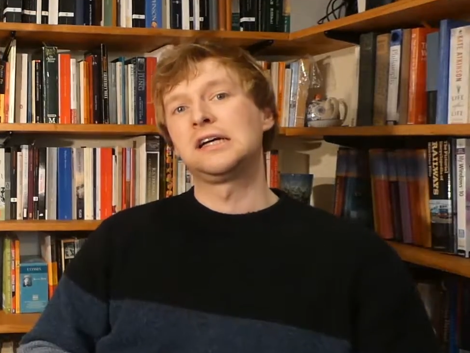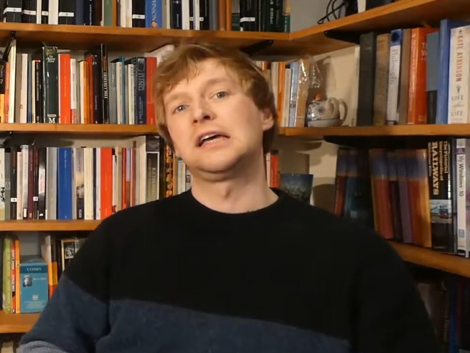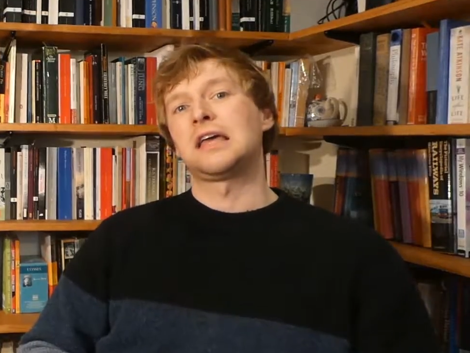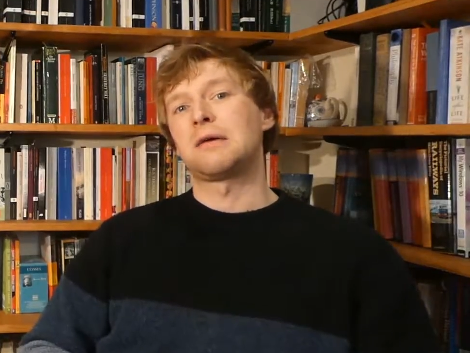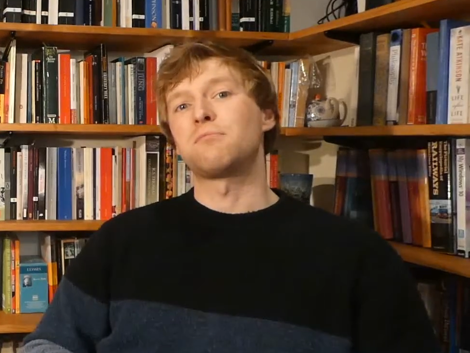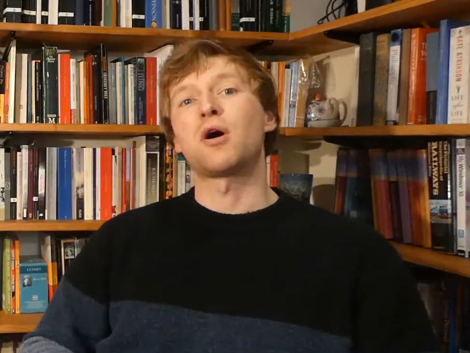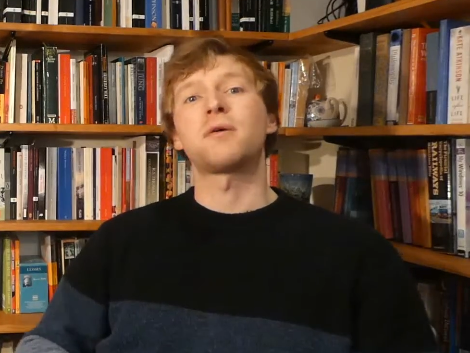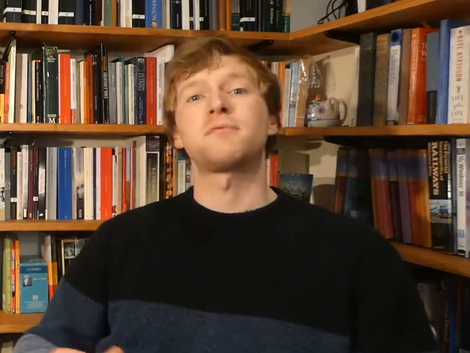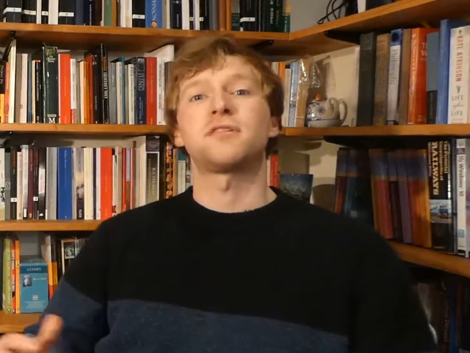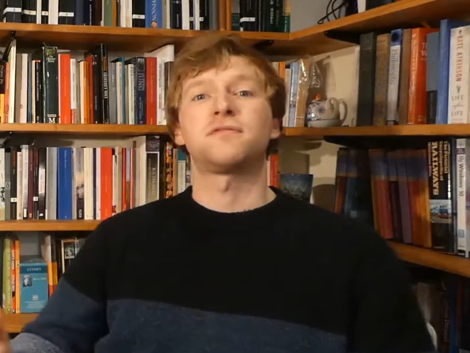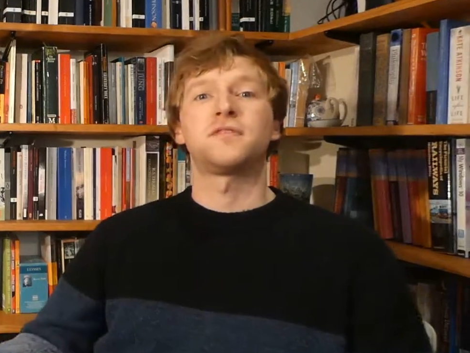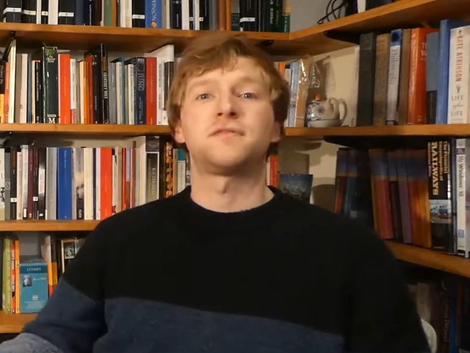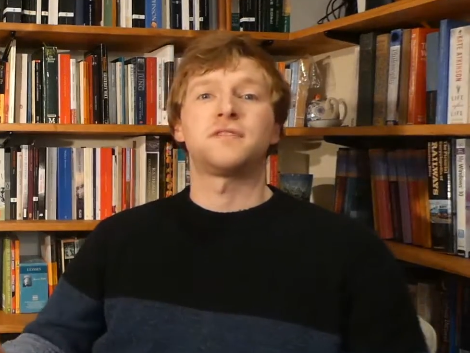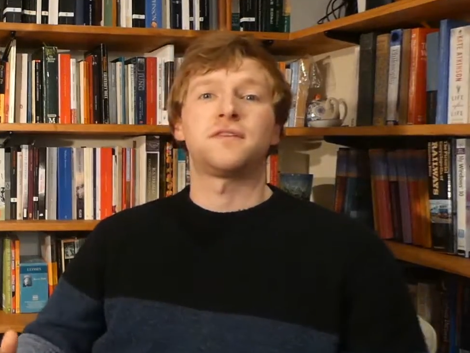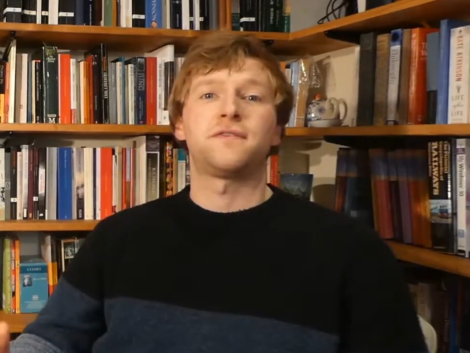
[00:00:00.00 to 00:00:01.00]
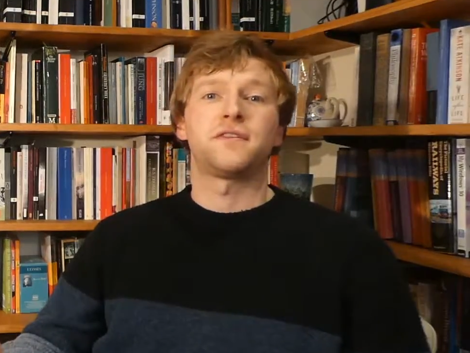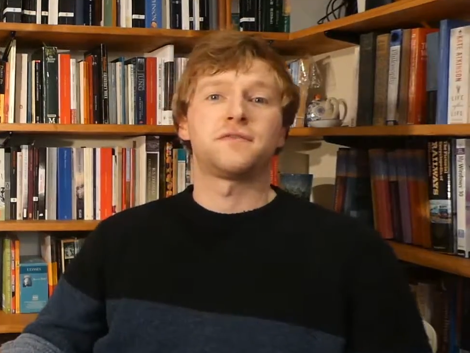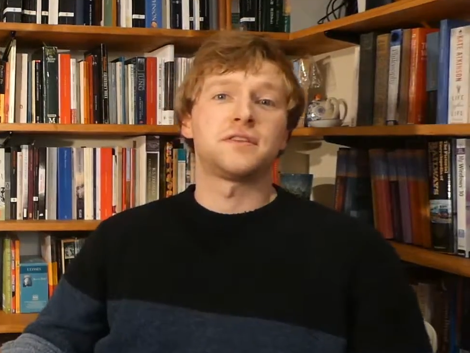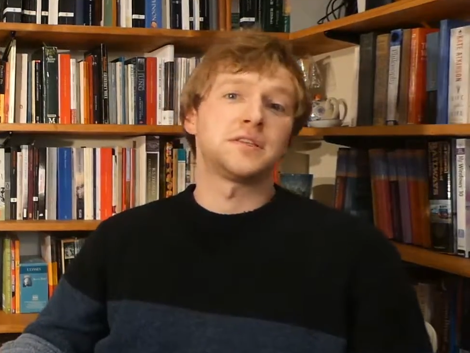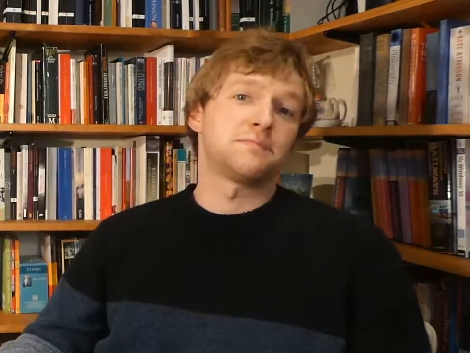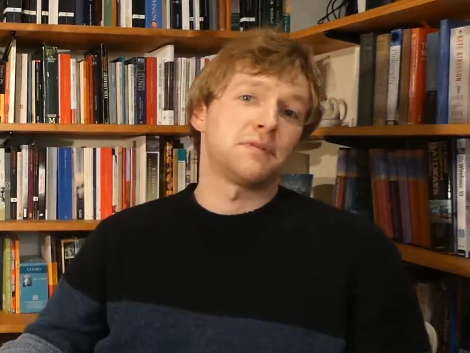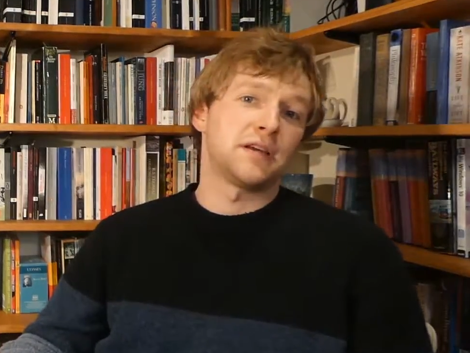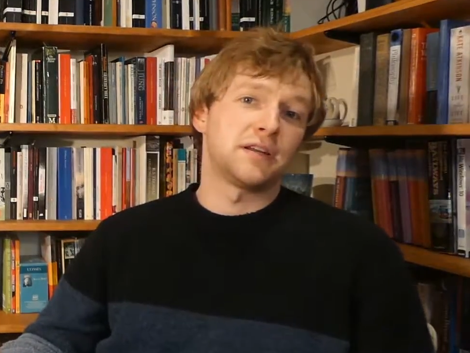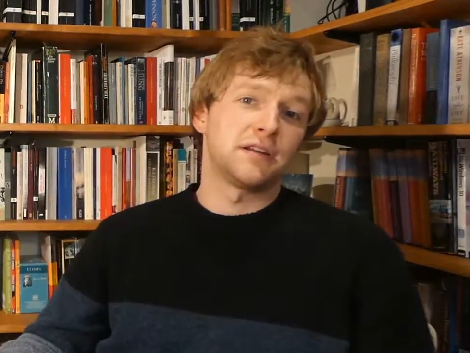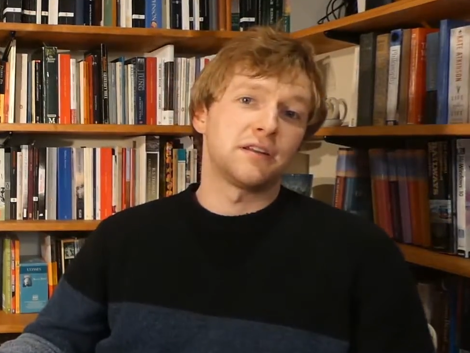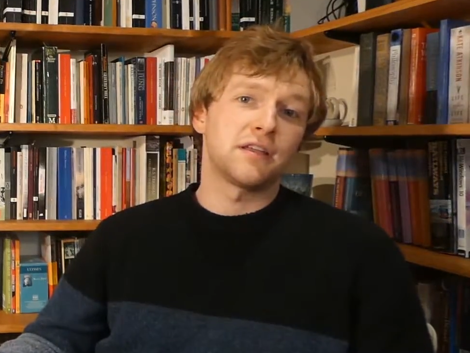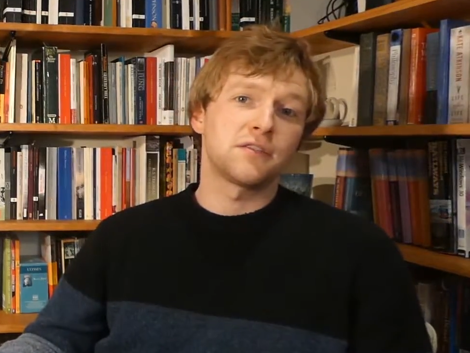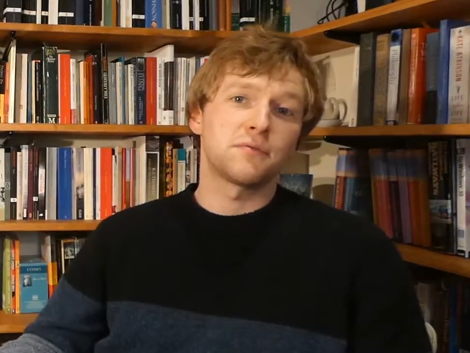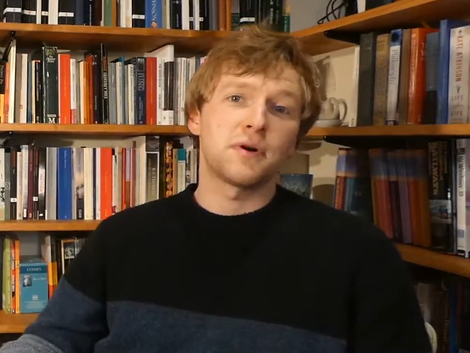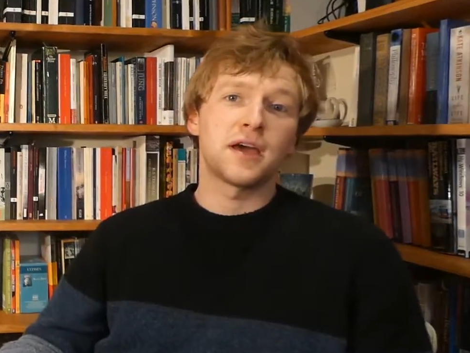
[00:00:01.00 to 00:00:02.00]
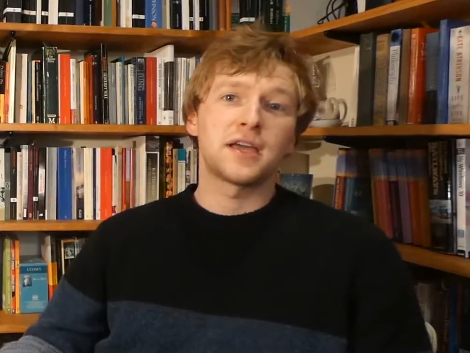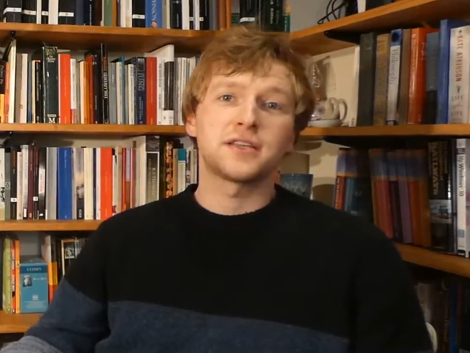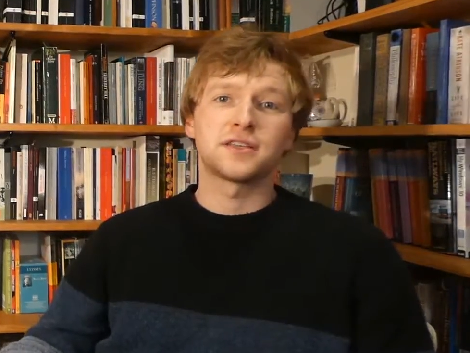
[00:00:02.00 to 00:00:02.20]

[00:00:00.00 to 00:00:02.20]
It might be a 50-50 split in another way.